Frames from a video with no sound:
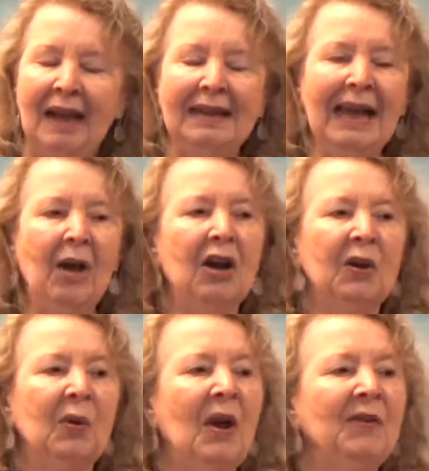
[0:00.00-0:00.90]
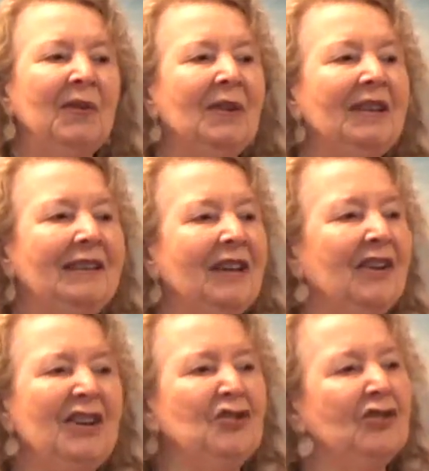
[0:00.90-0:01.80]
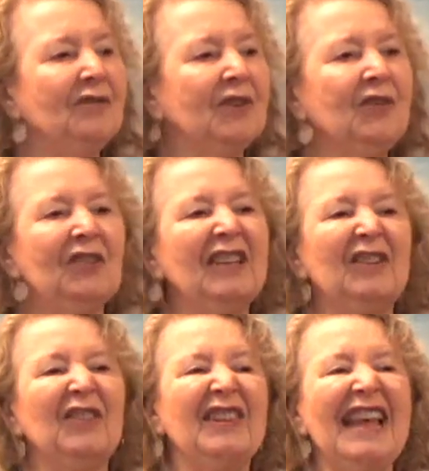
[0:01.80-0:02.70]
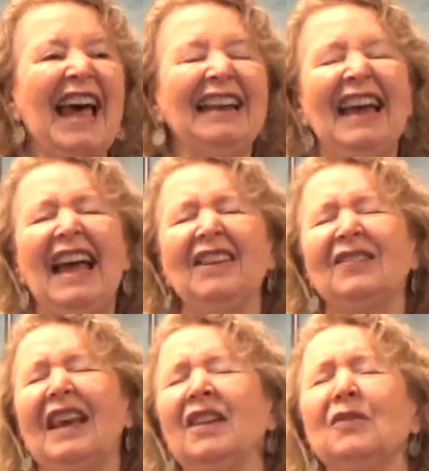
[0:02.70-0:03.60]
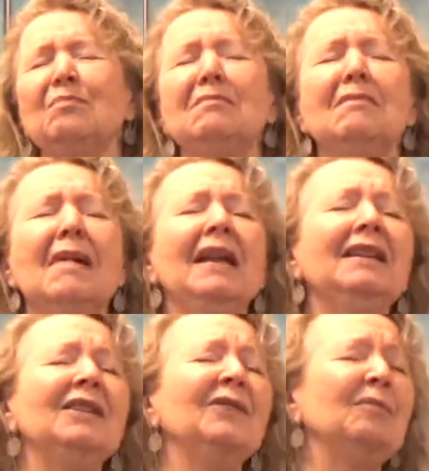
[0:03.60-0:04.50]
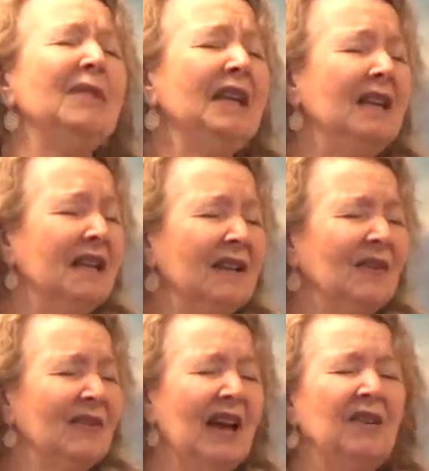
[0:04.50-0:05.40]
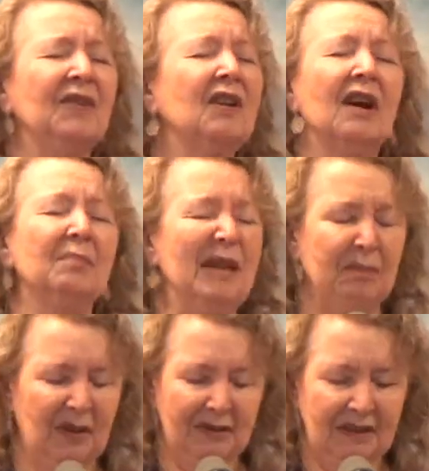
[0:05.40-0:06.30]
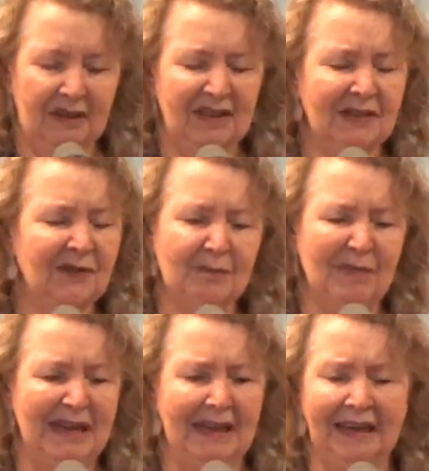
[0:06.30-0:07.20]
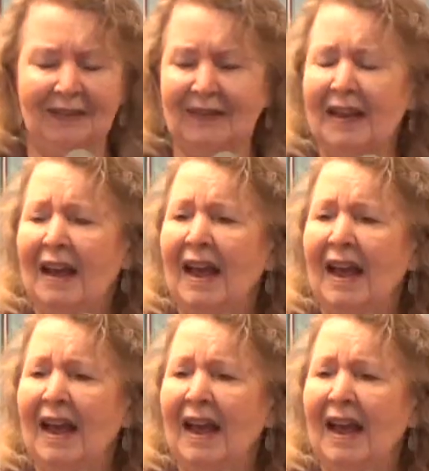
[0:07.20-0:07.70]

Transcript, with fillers: Now, across Unitarian Universalists, that has as many different meanings as there are people, different meanings.